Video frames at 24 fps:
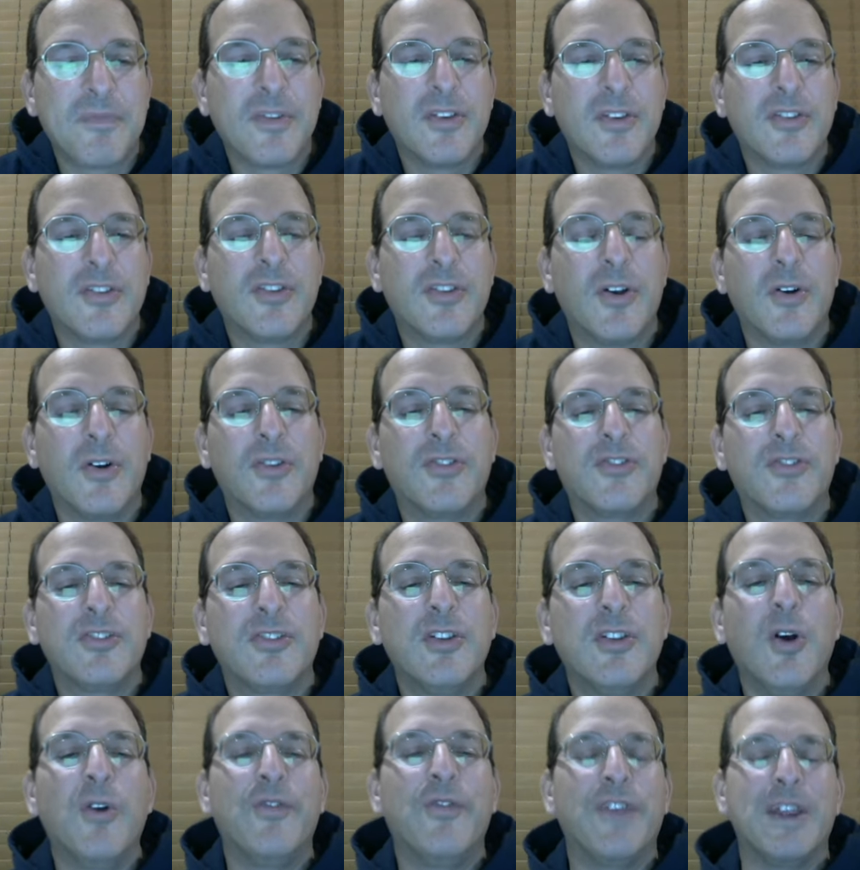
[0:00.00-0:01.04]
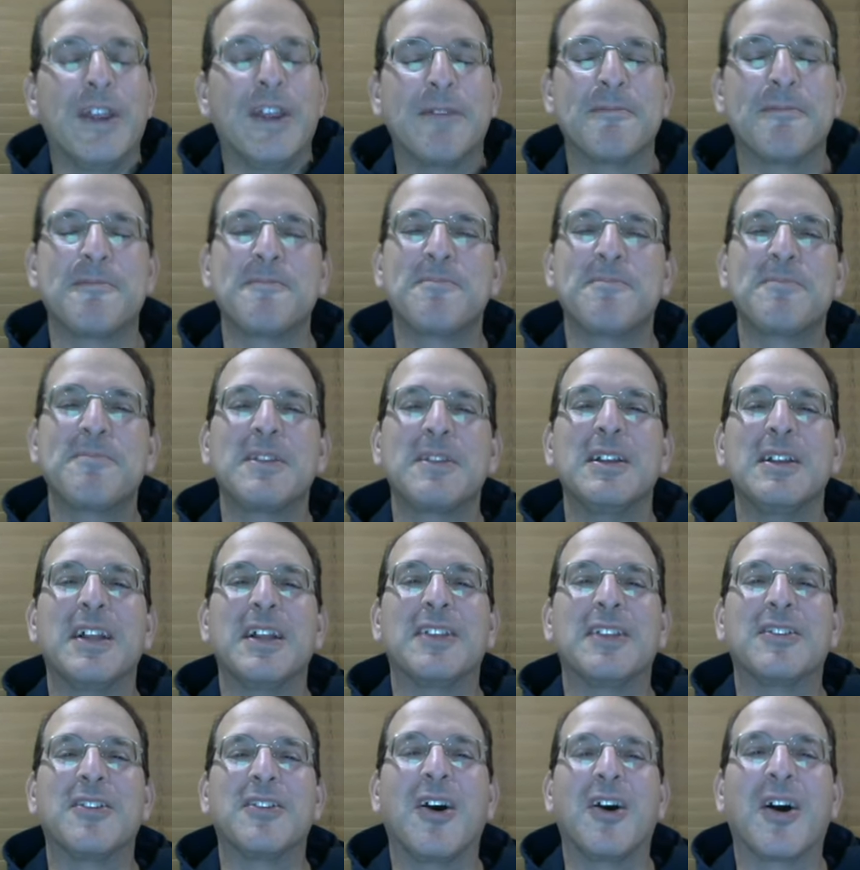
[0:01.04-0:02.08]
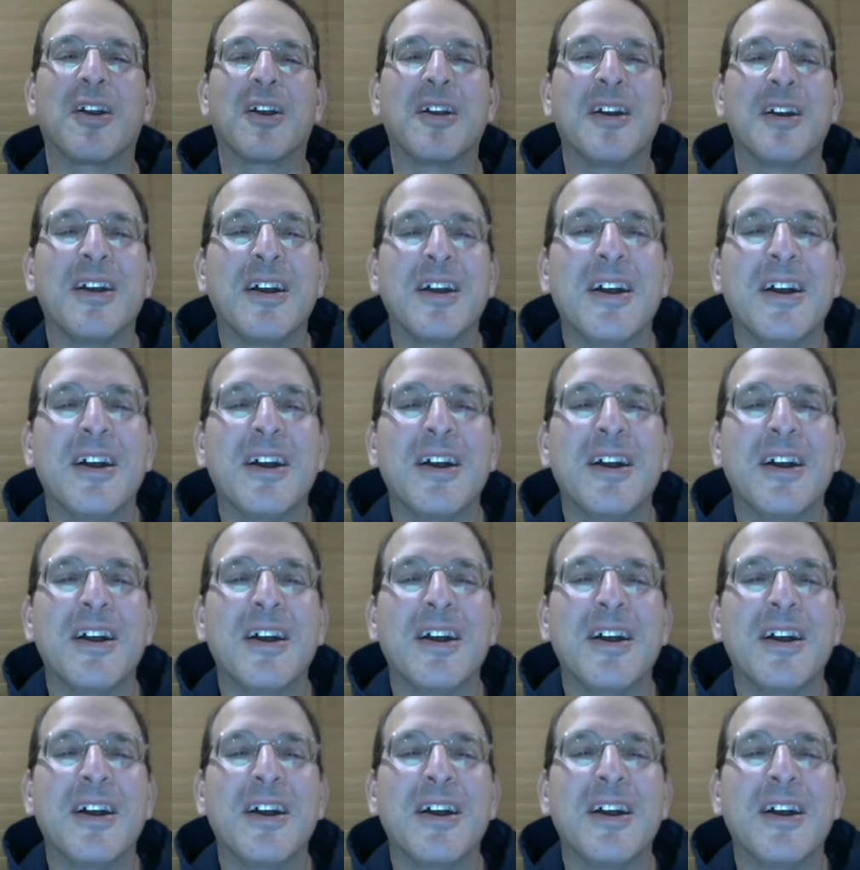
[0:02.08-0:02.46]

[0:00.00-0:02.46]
So Slofie, let's talk.